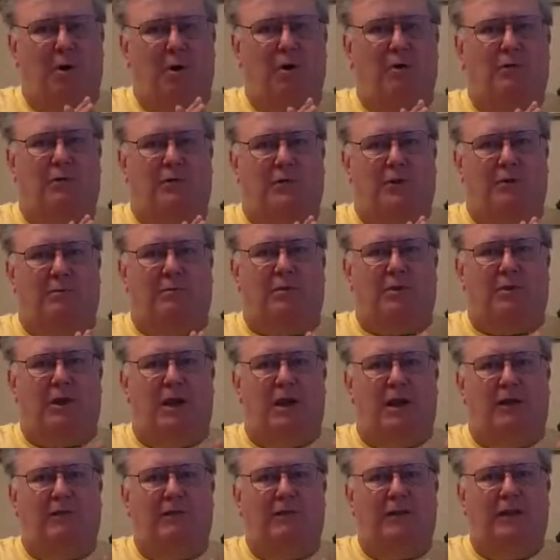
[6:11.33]
some
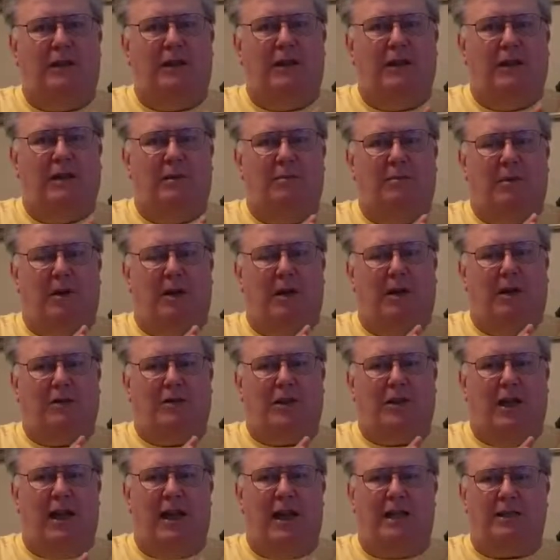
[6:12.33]
stuff because they
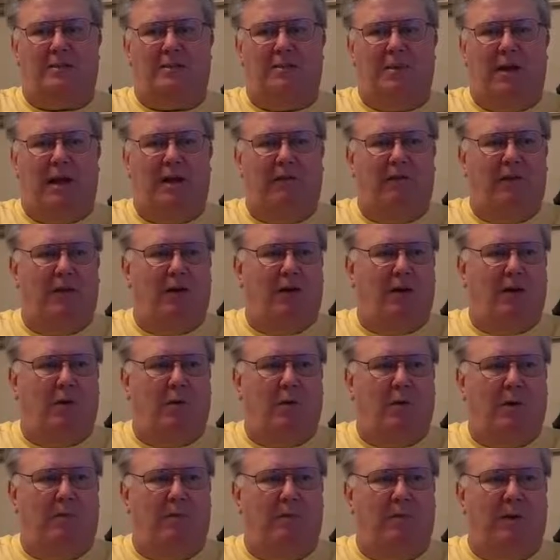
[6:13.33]
had some heavy
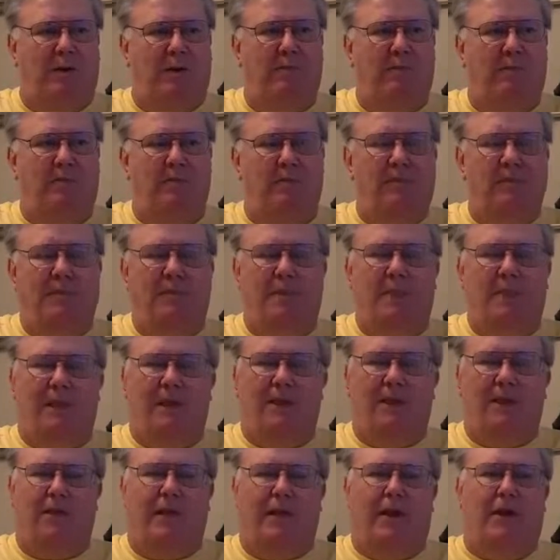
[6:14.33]
equipment
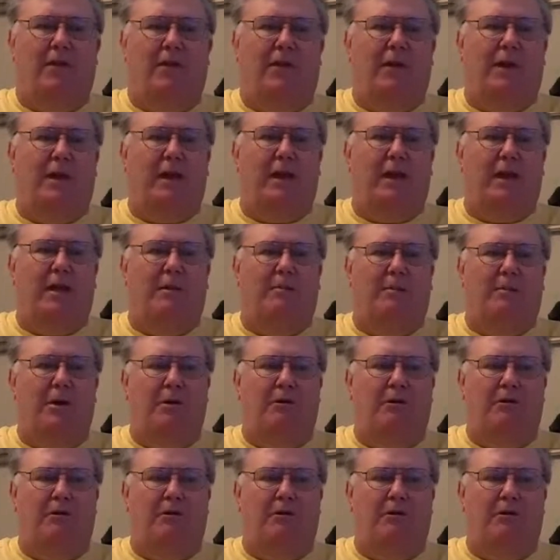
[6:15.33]
there that needed moving.